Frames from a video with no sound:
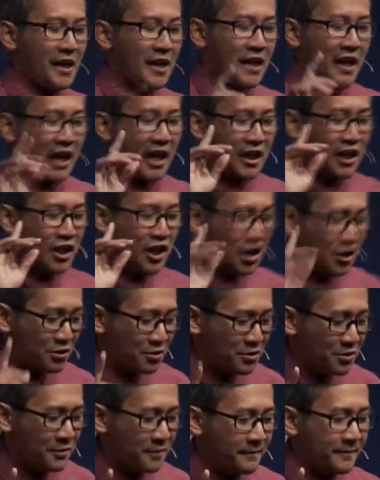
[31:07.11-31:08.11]
He
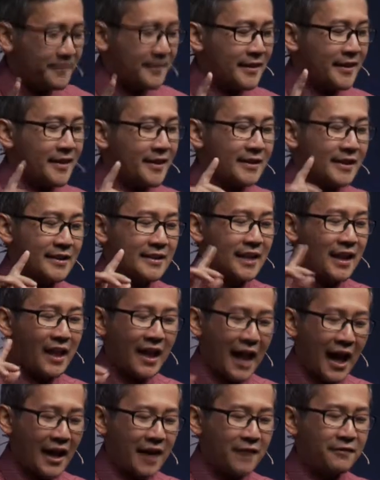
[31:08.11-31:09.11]
knew that the
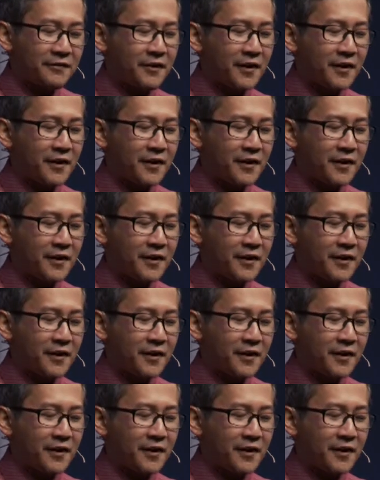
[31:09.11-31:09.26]
life